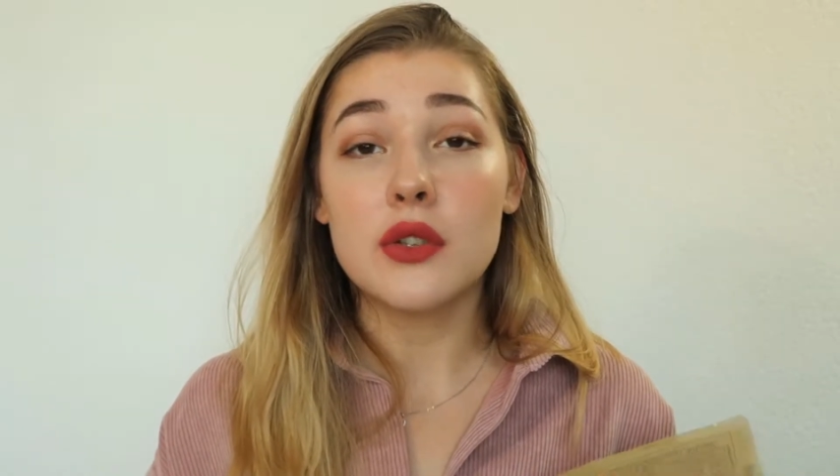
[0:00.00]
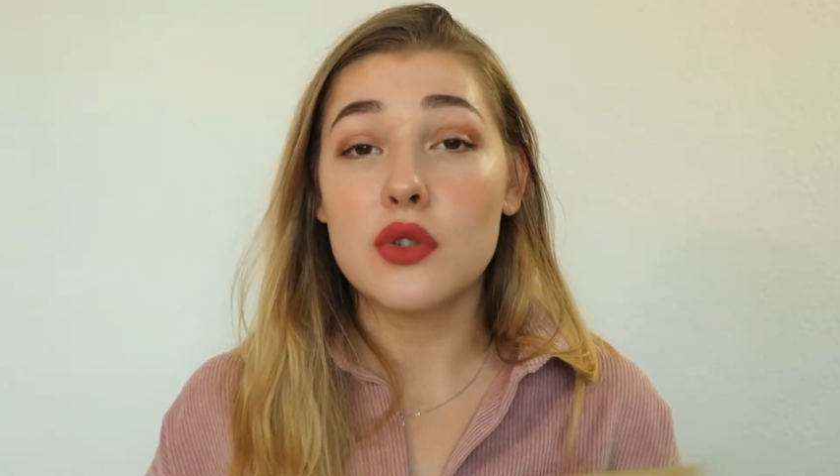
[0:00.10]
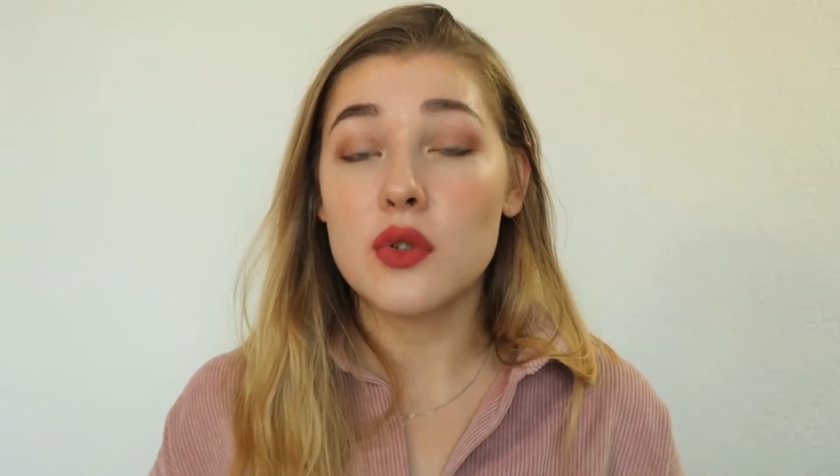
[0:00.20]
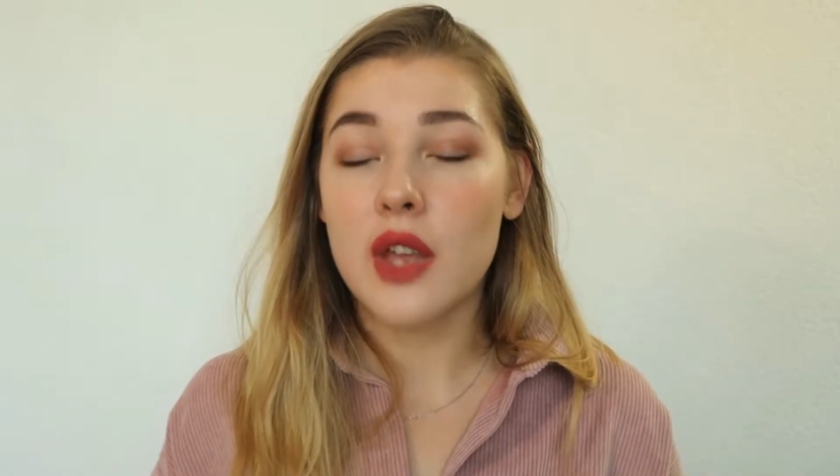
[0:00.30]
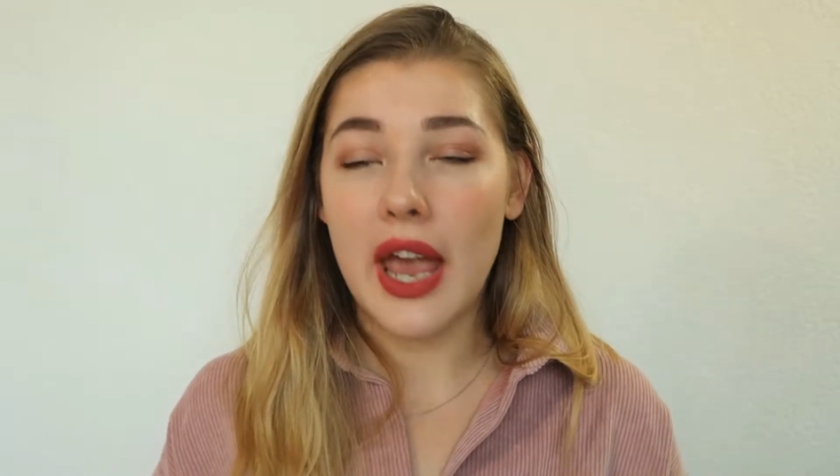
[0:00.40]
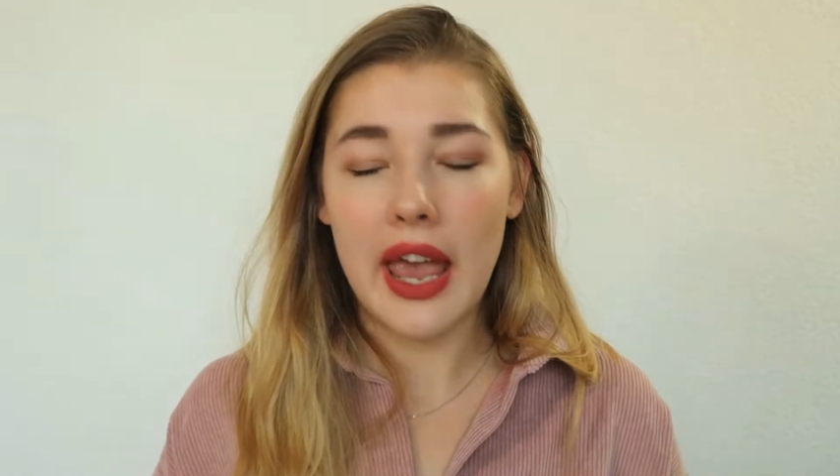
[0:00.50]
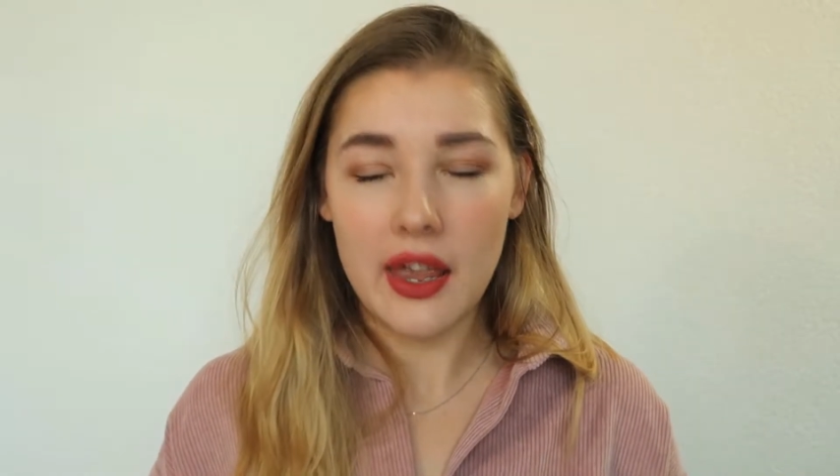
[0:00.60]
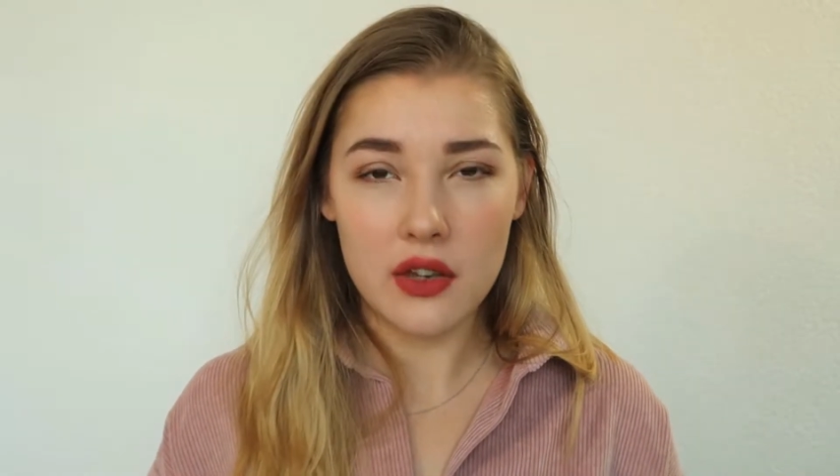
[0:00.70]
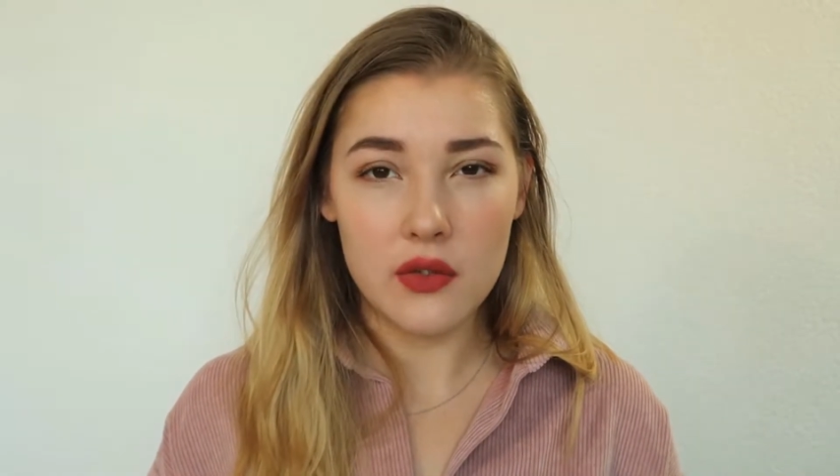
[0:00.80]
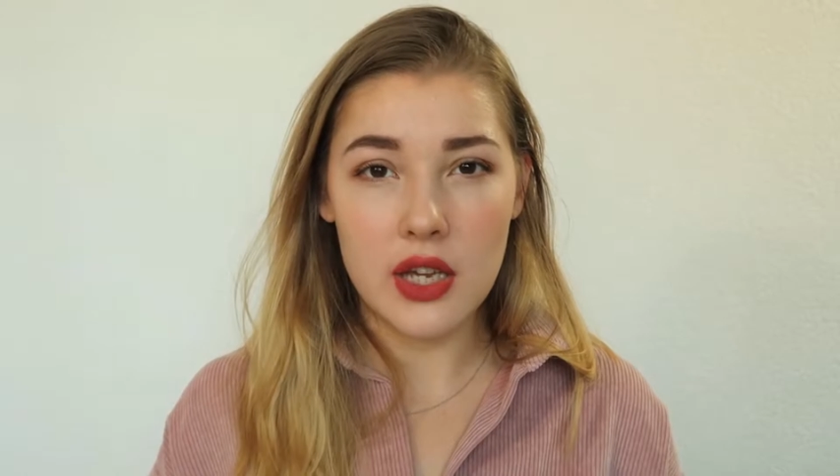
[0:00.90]
just
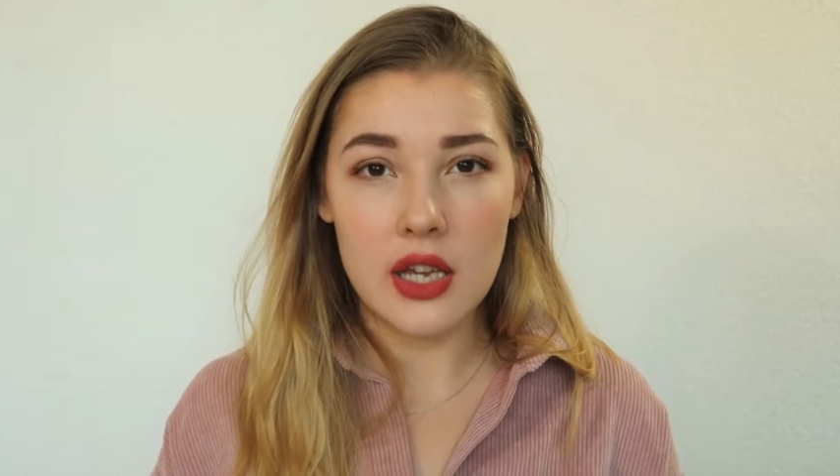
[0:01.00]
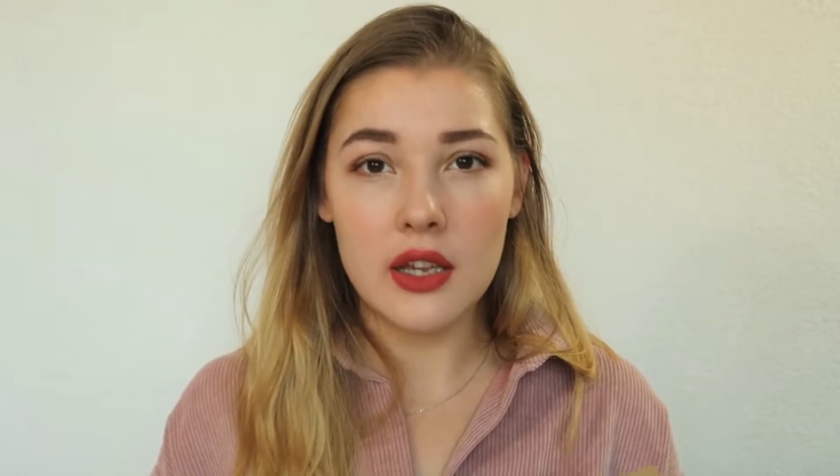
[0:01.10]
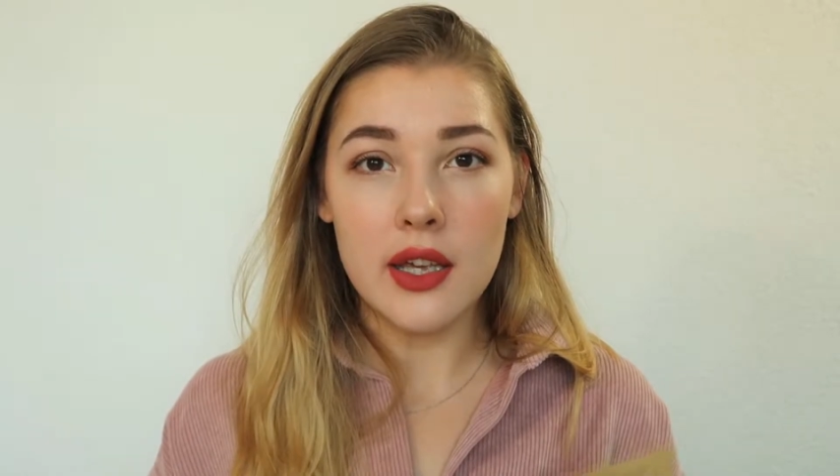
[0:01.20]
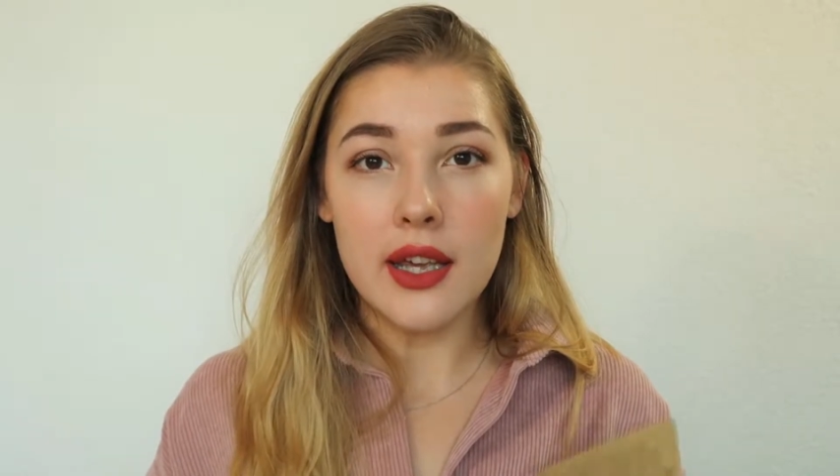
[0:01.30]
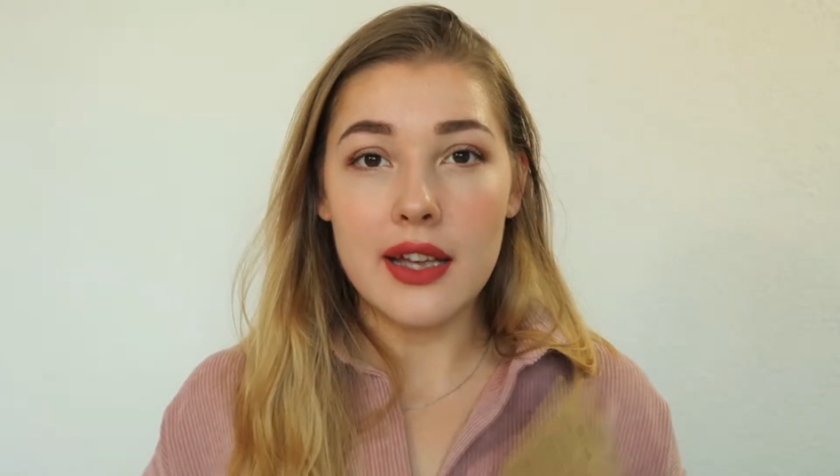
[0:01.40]
angry